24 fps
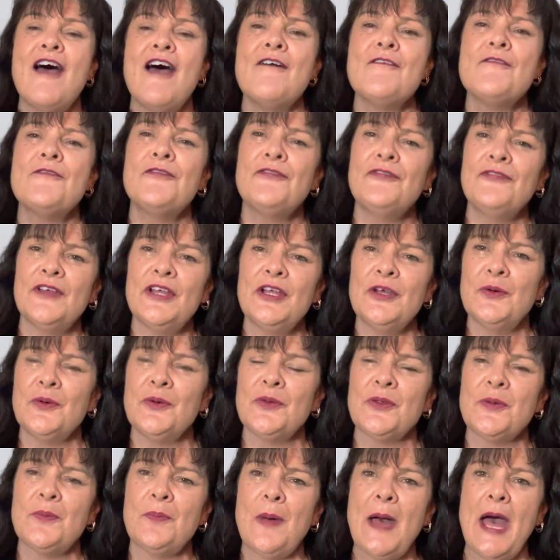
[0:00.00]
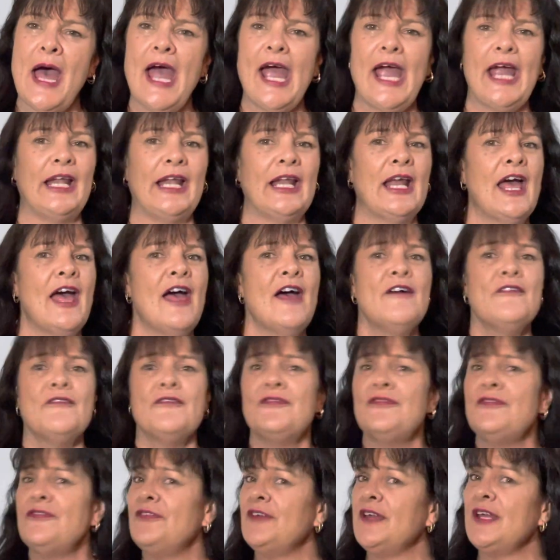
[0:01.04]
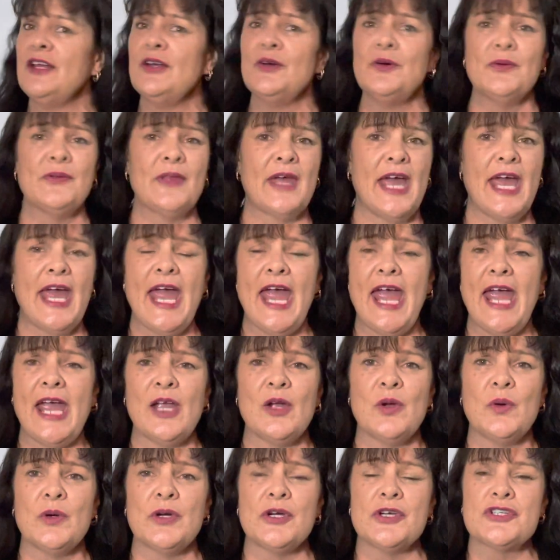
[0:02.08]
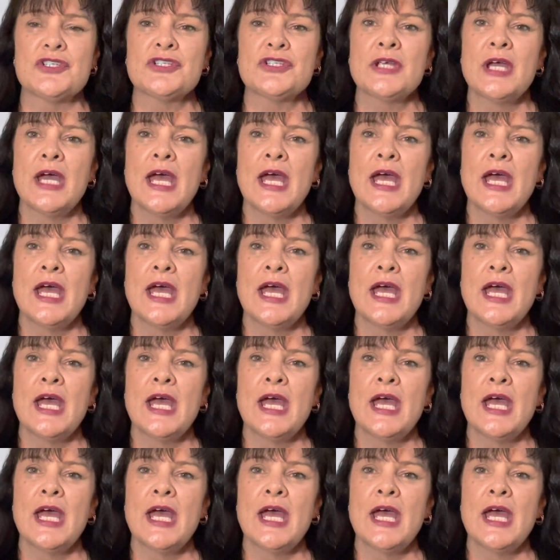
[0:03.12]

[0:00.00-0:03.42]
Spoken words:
Feel the pain, feel that anguish.